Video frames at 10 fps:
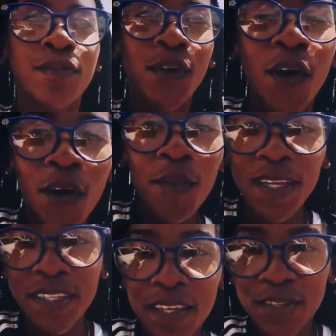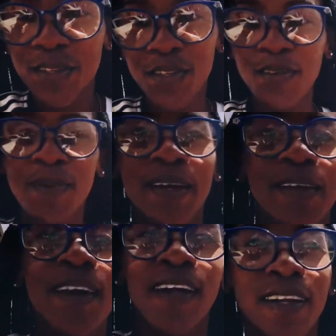to Home Essentials, oh my
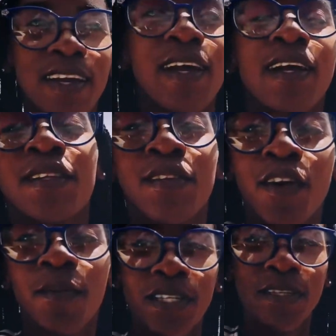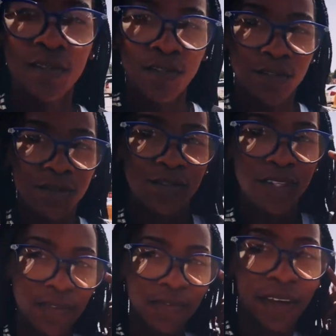god, to Home Essentials to
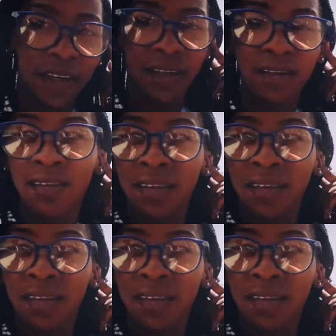see if I can